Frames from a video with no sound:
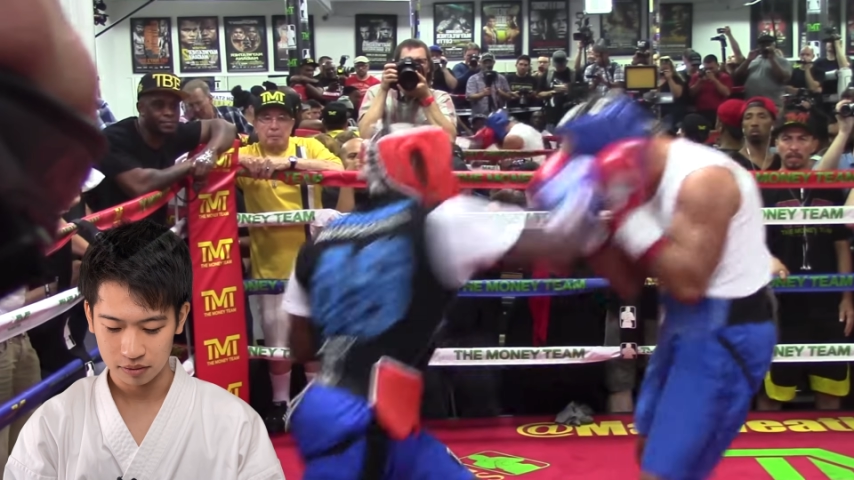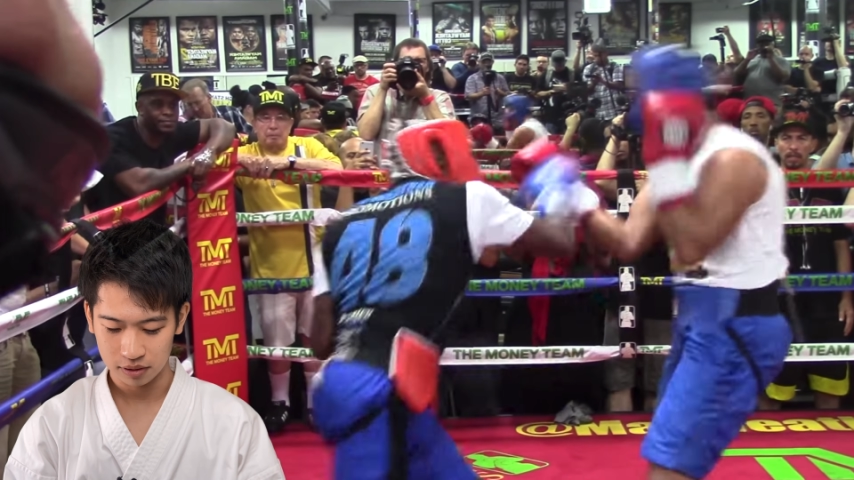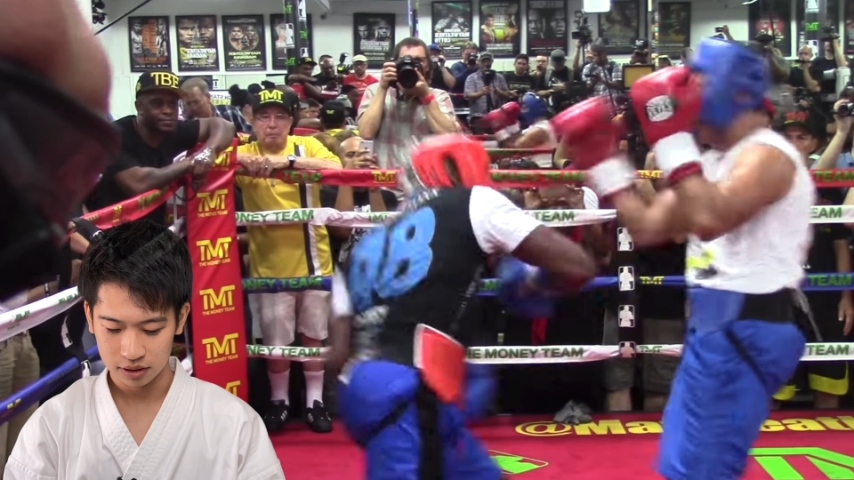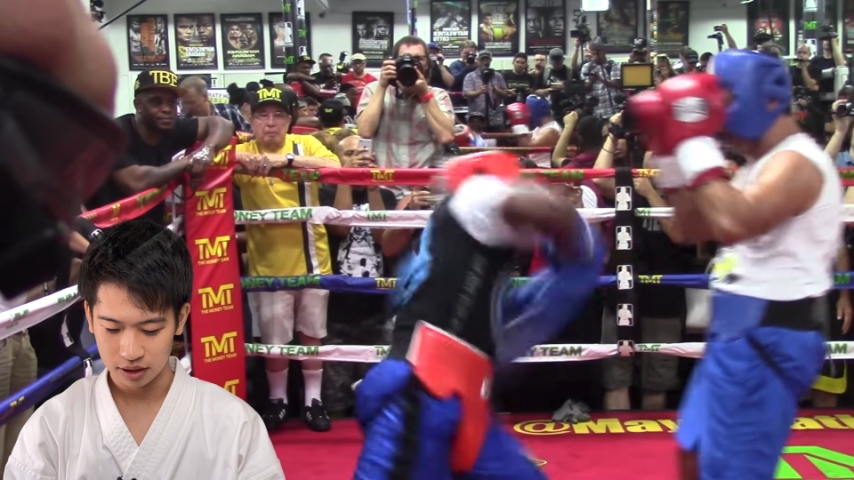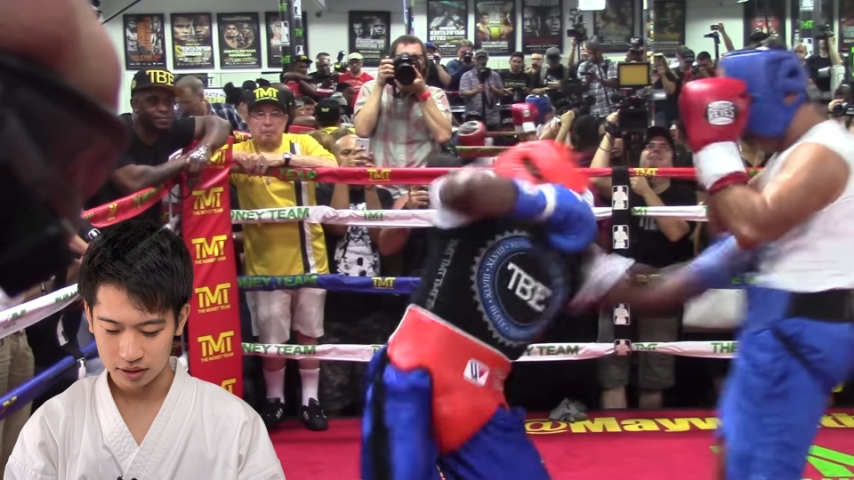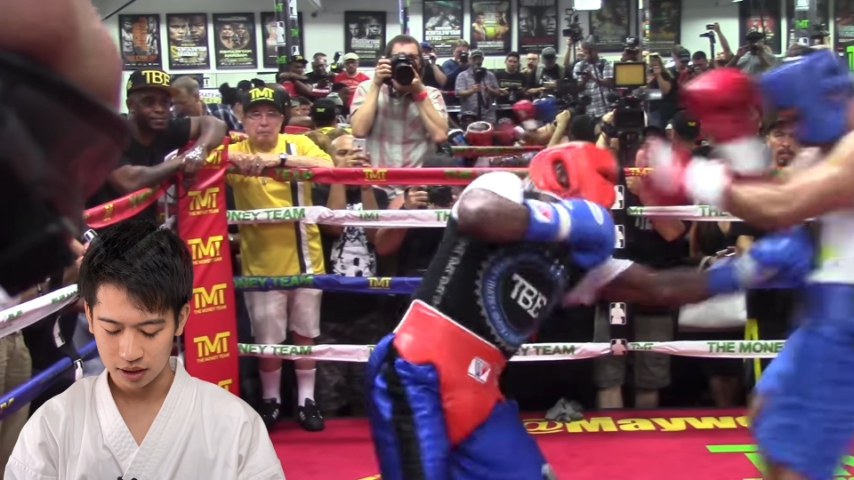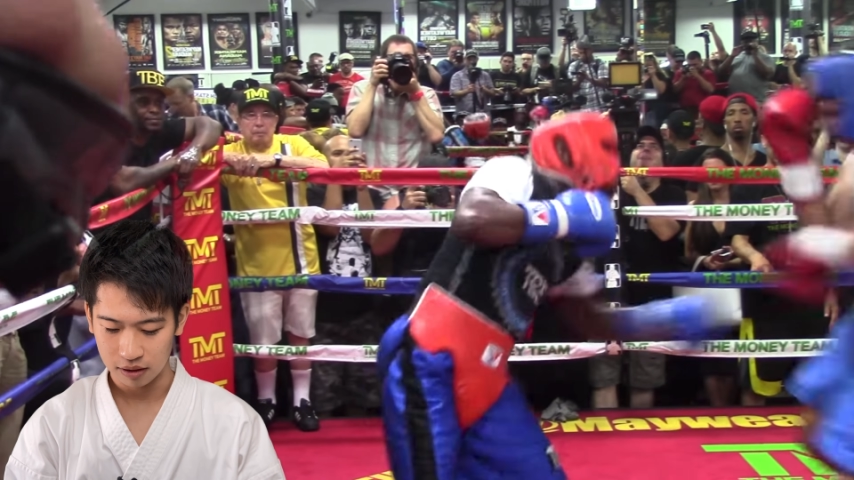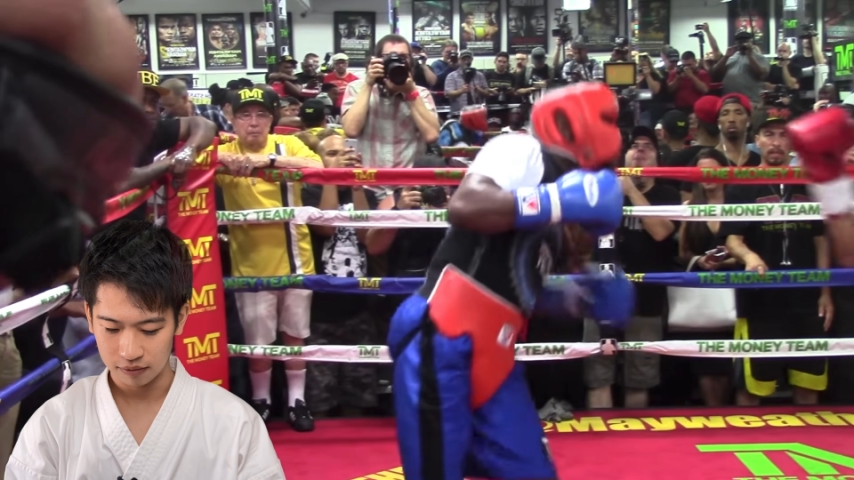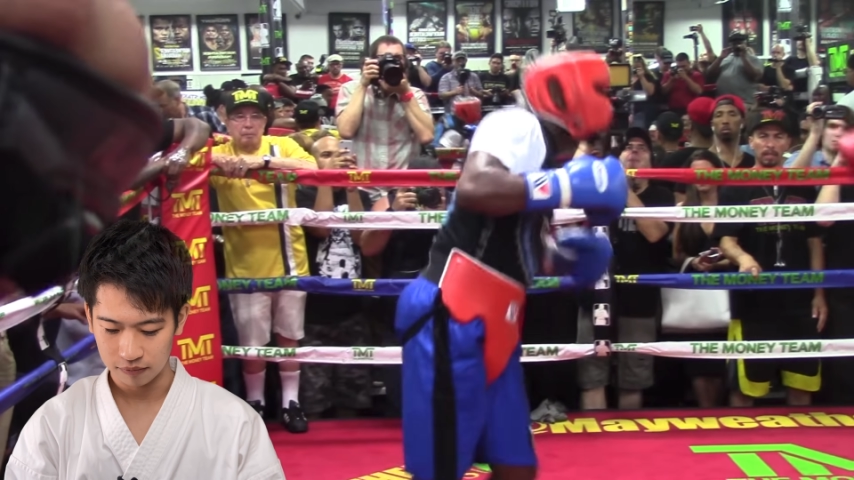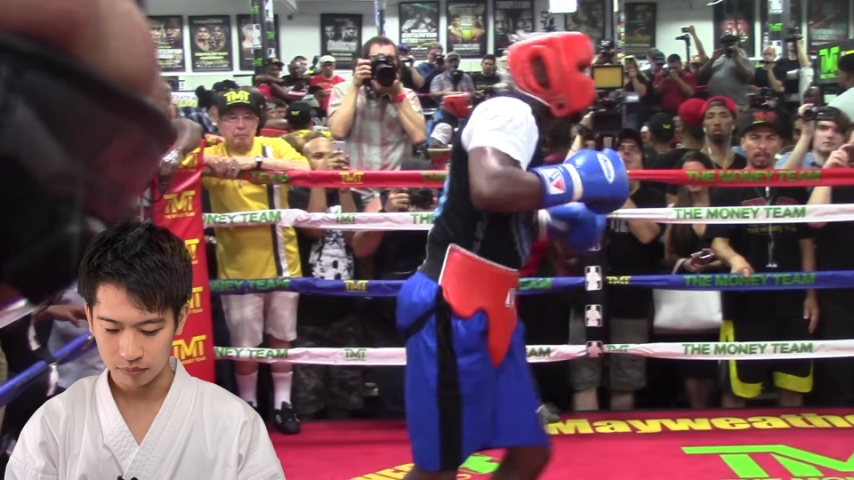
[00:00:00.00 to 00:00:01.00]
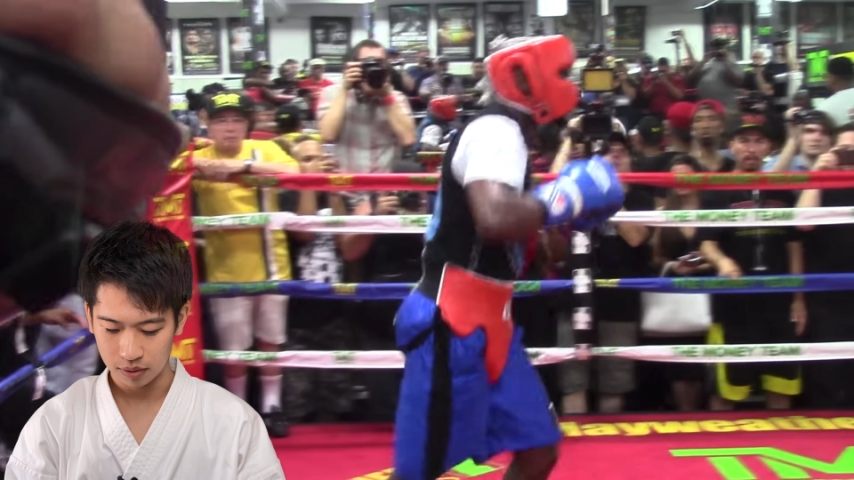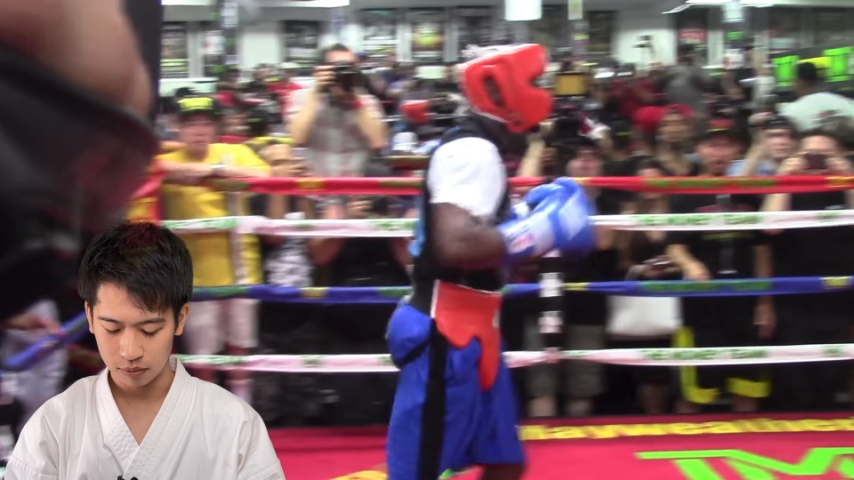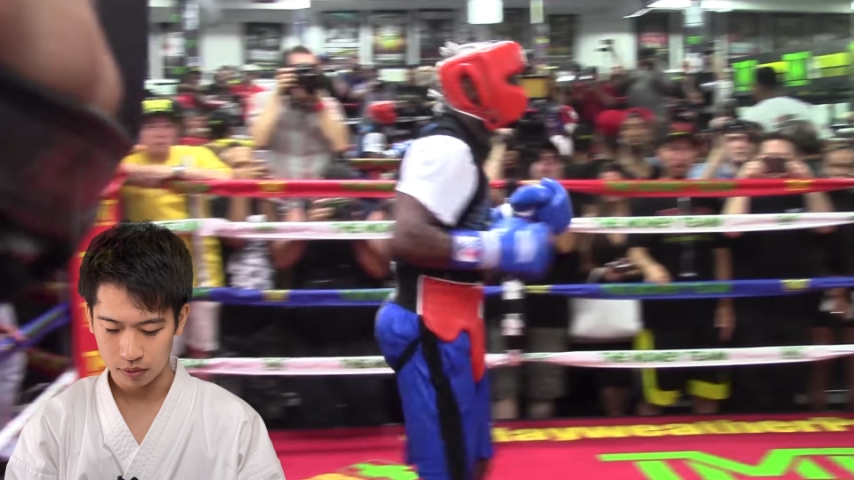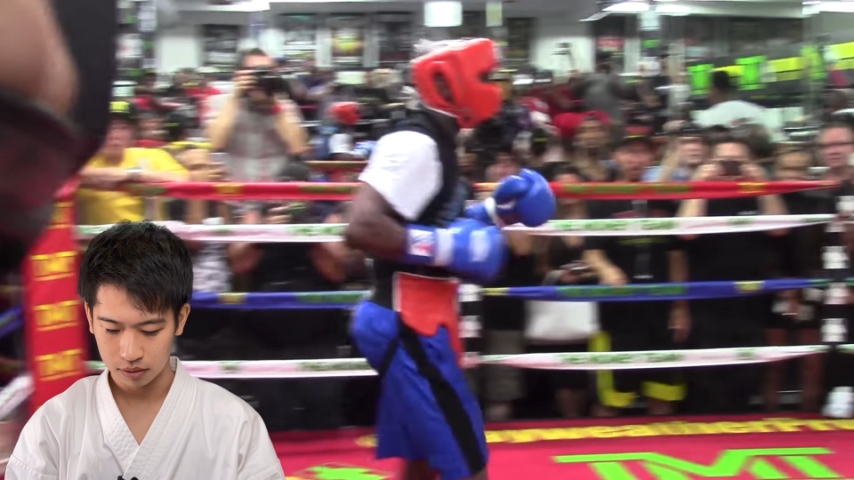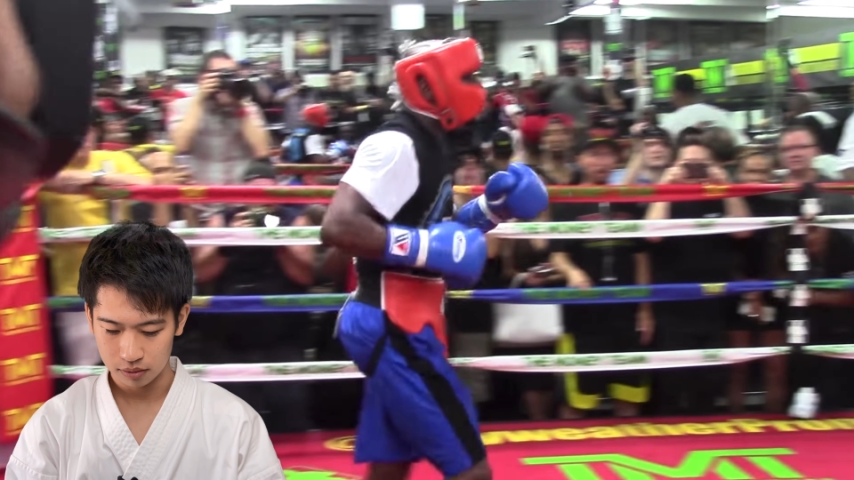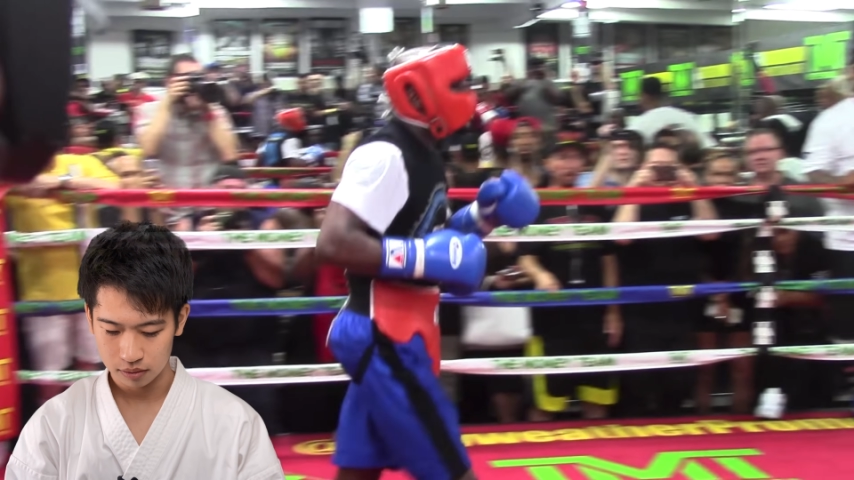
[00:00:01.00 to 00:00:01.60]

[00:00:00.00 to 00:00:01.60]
it's not scary for Mayweather.